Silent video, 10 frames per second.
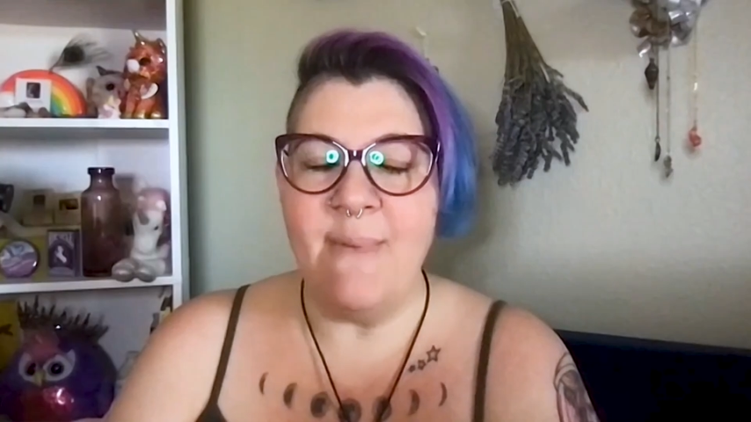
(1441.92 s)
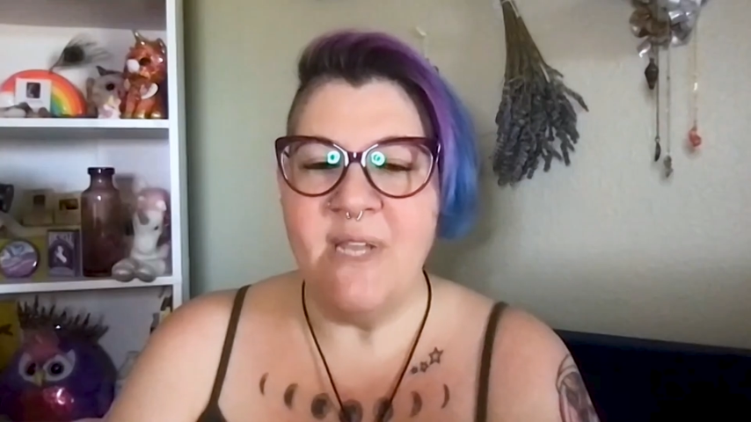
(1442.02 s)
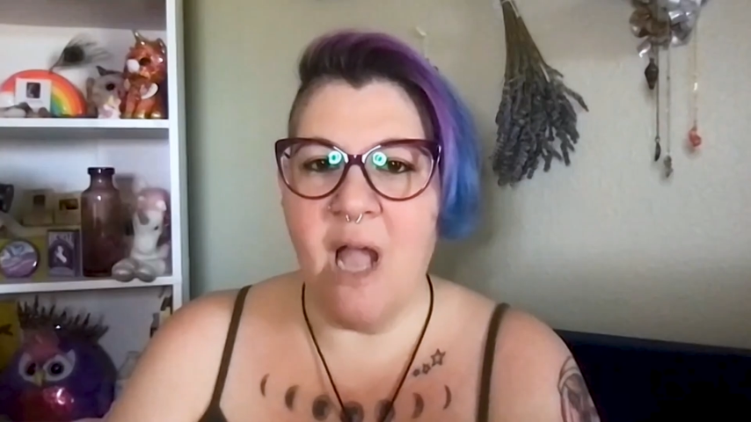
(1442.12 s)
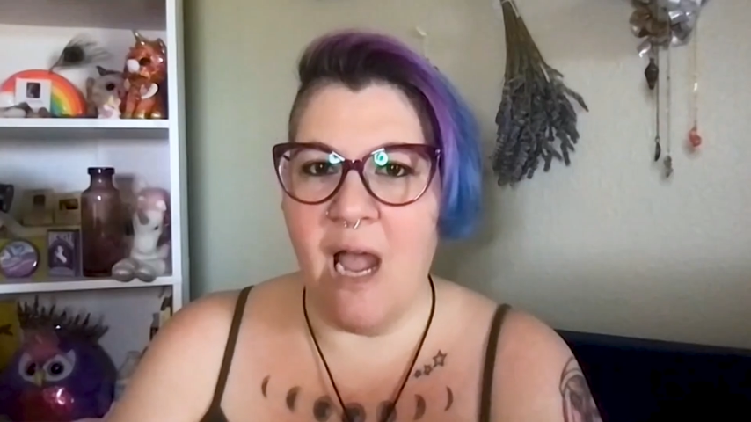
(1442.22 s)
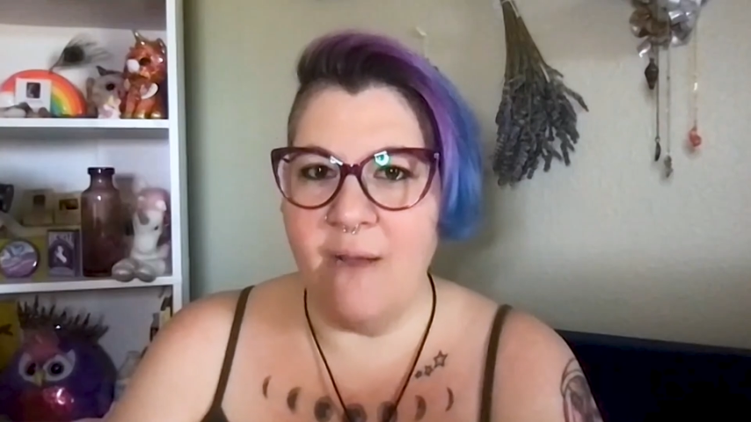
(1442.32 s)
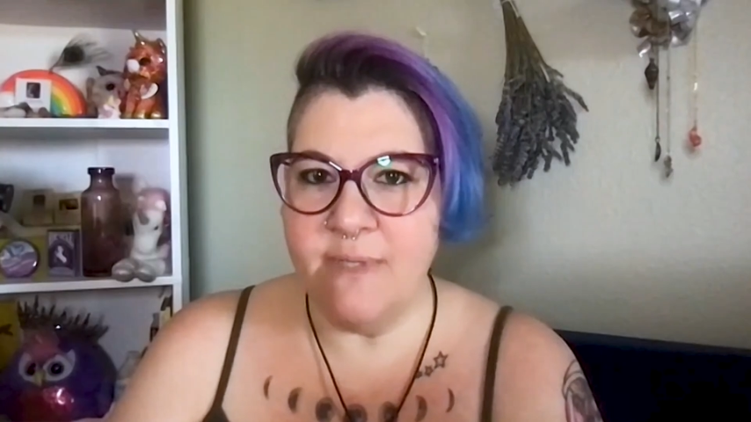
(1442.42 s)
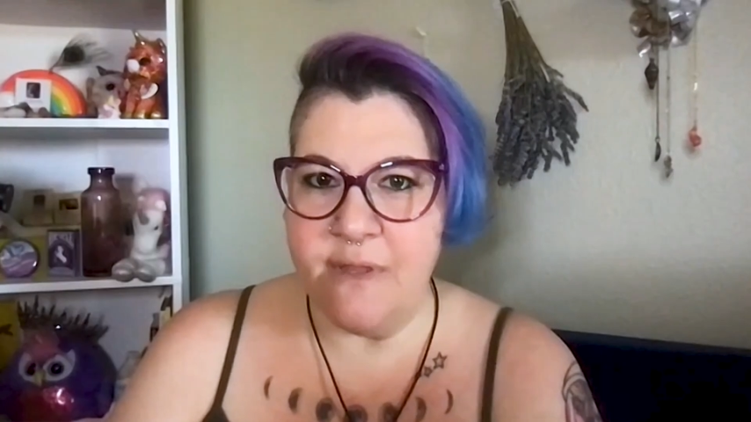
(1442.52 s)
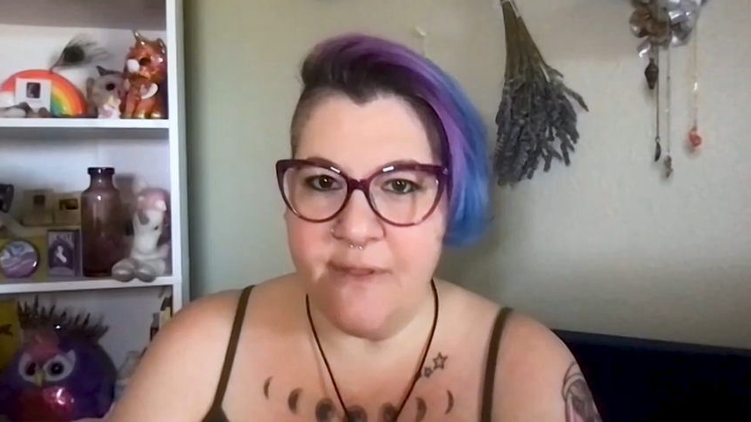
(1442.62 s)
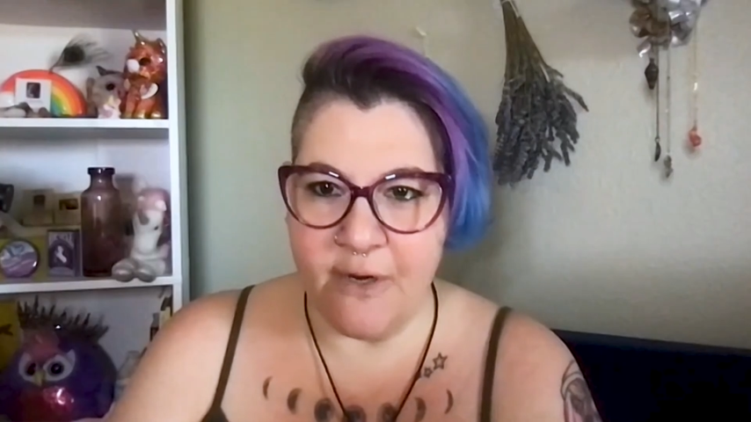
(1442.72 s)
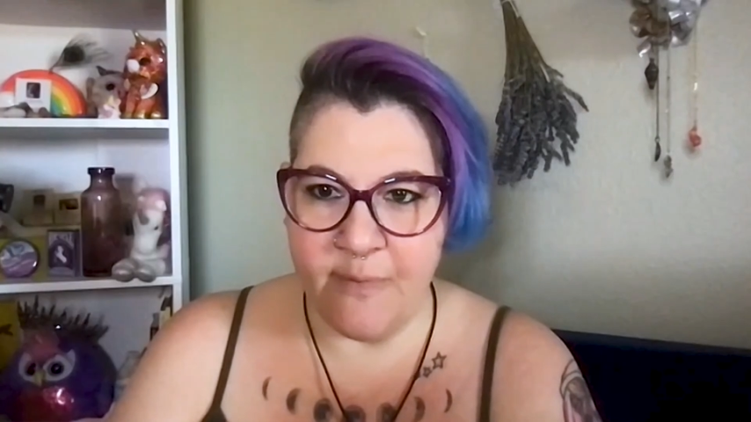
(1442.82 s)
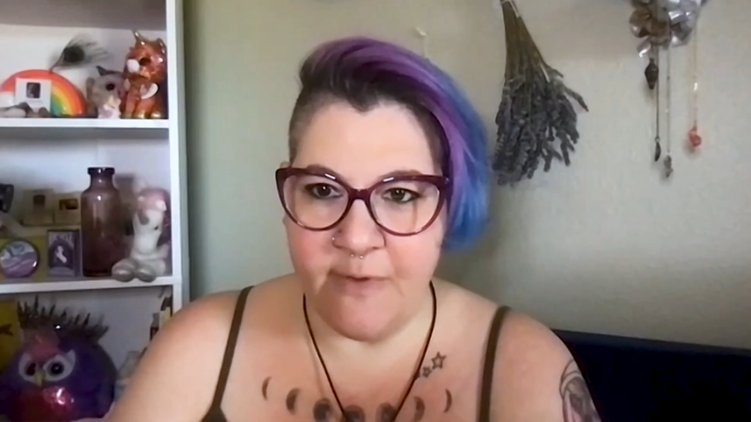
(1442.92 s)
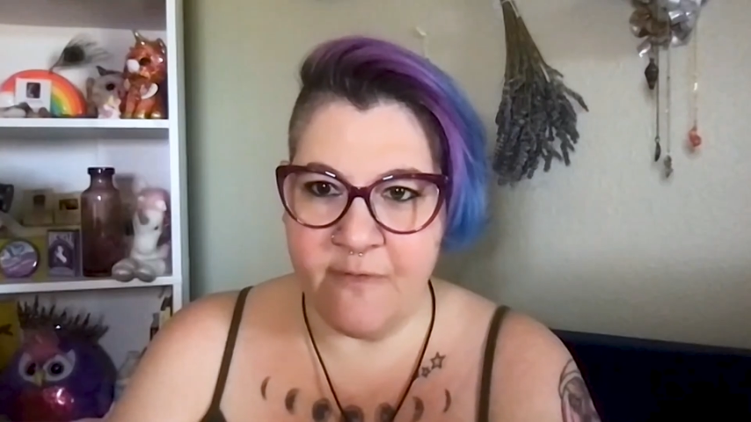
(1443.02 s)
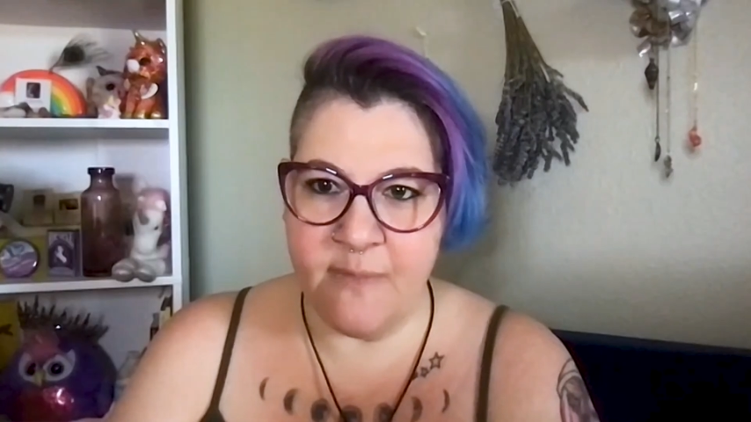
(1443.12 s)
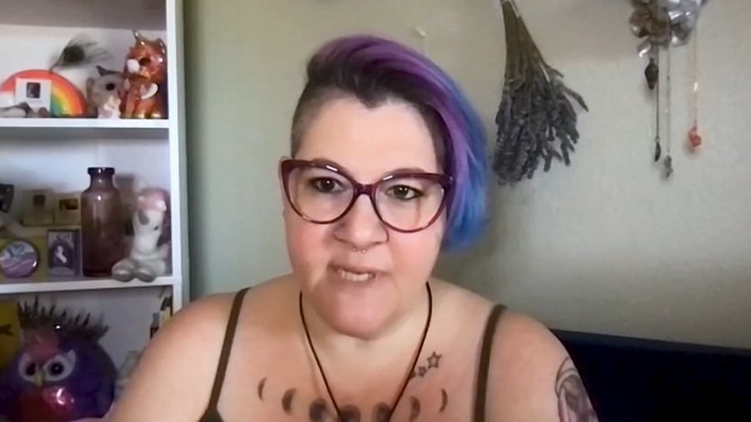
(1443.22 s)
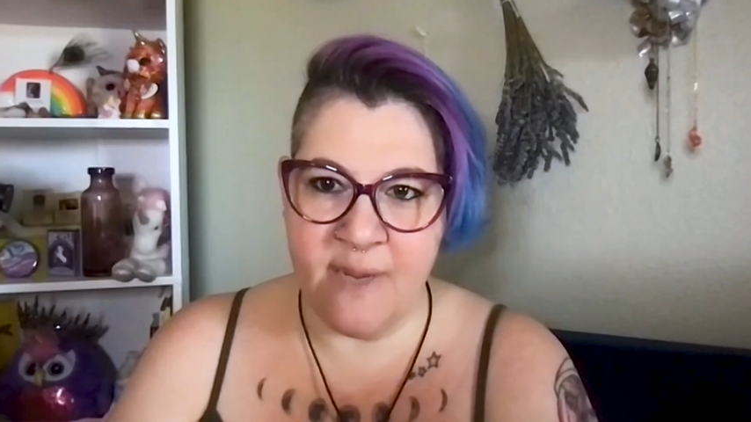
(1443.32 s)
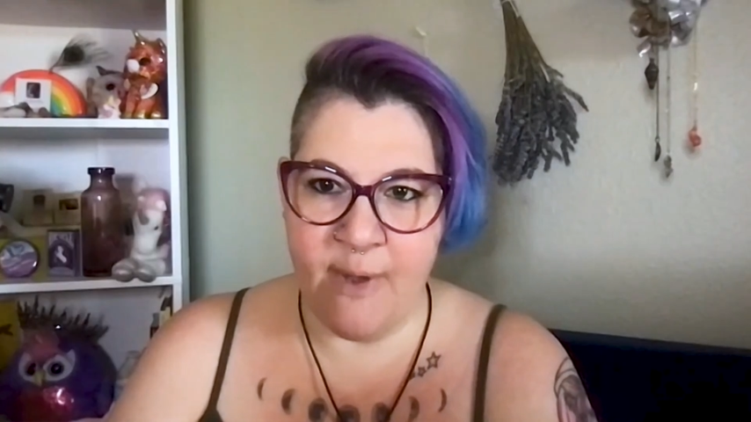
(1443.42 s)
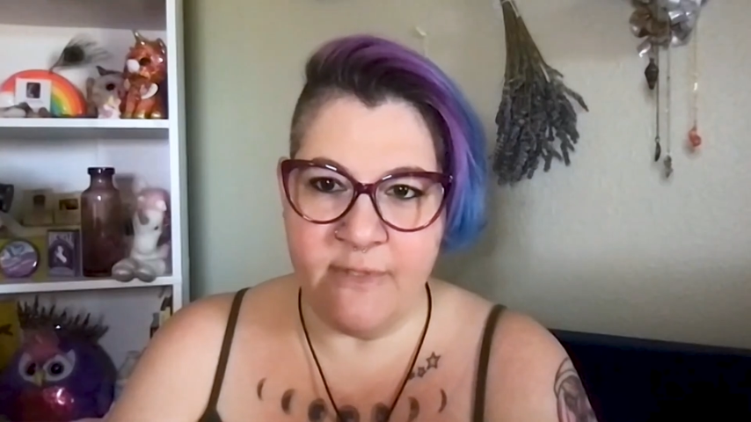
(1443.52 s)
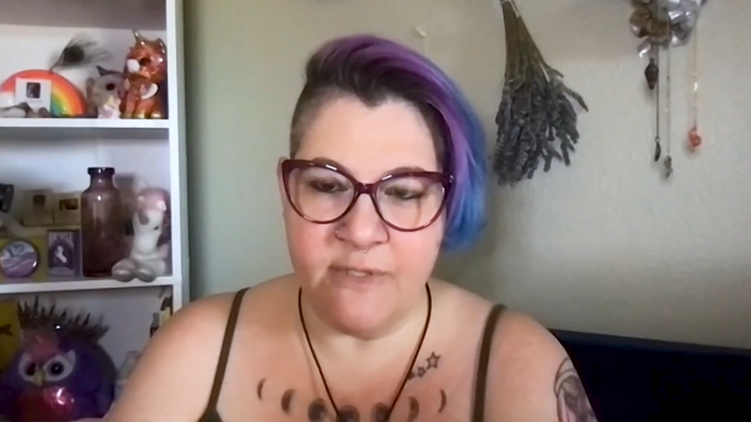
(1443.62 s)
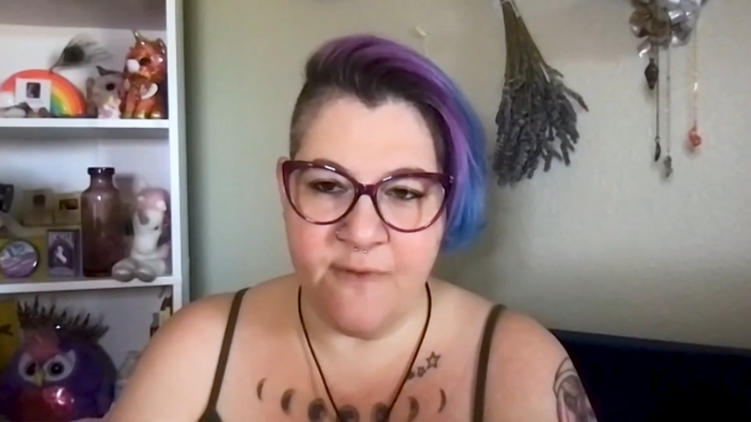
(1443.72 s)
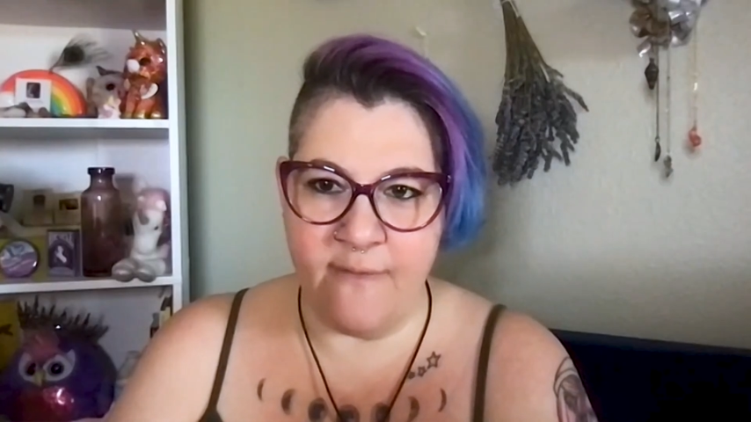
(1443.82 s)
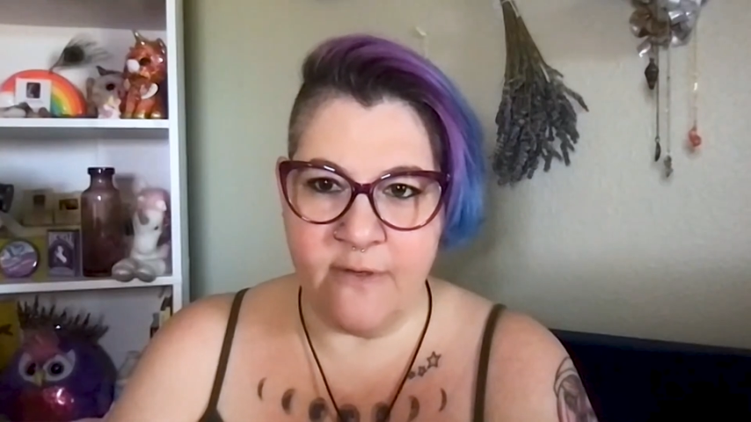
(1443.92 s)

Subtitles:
I mean, I was in therapy from the time I was 5